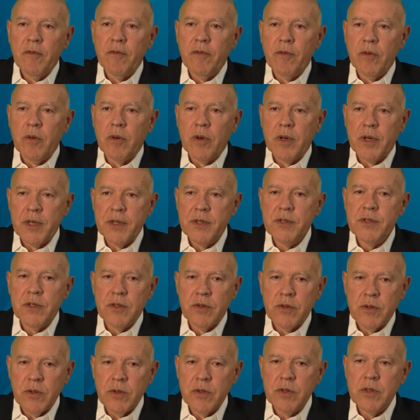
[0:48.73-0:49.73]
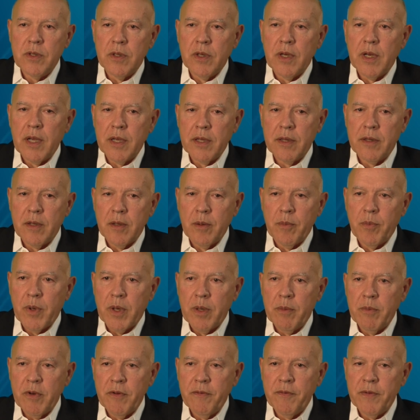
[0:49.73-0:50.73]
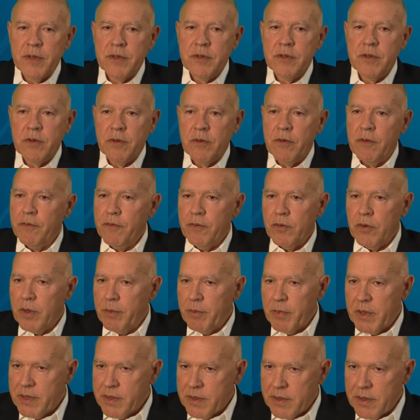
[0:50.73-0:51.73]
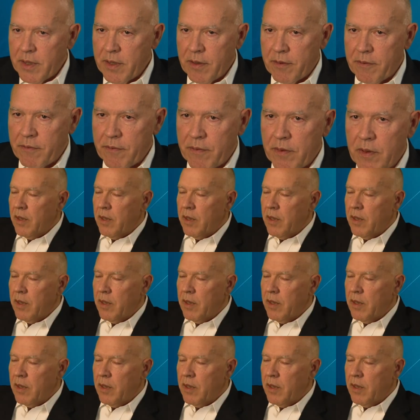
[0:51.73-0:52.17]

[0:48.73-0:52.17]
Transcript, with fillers: for an institution like the Department of Defense to reform itself